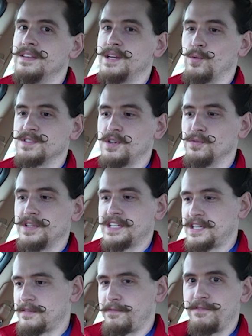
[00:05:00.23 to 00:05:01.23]
There was
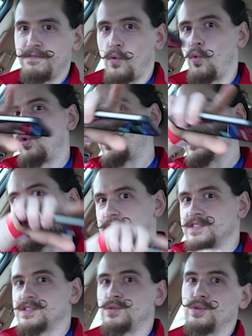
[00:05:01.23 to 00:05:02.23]
only 4
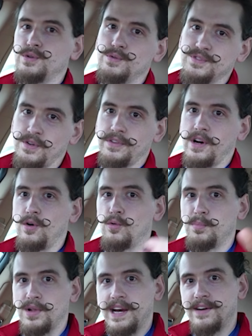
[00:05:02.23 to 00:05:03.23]
screws on the
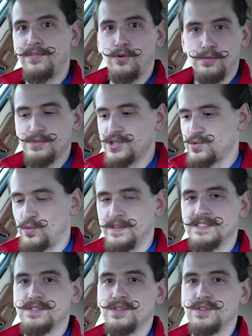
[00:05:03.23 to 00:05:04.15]
whole platform, just one